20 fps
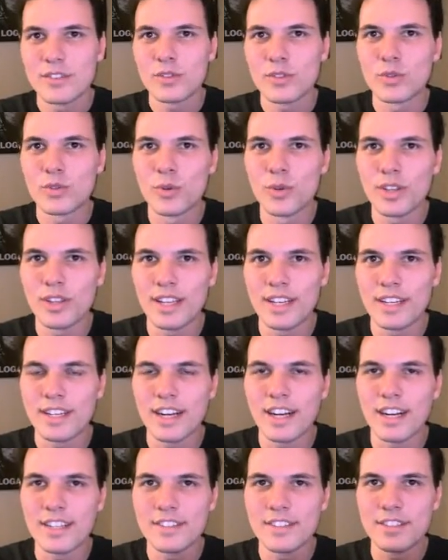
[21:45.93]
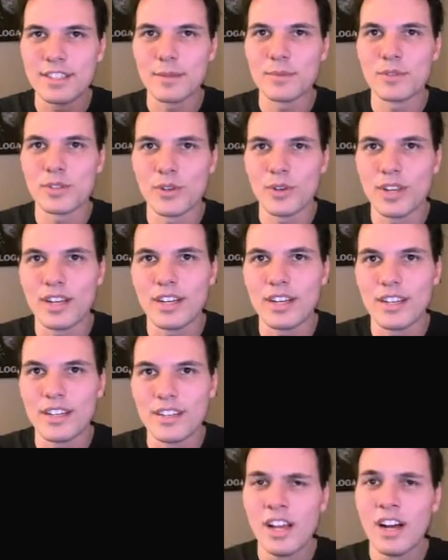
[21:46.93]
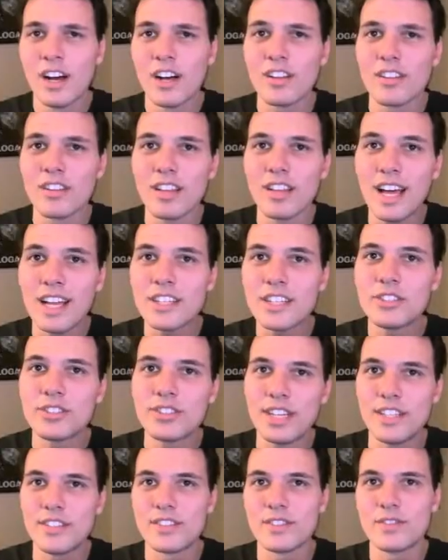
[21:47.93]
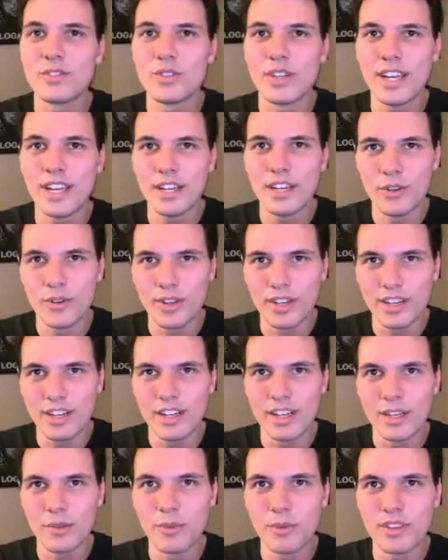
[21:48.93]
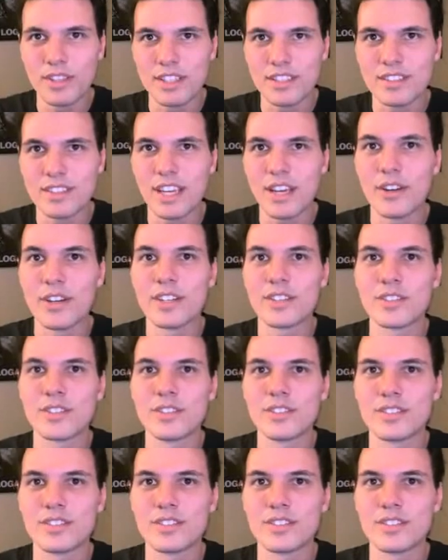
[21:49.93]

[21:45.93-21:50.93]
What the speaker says: storyline concepts going on. A lot of shades of gray going on with these characters.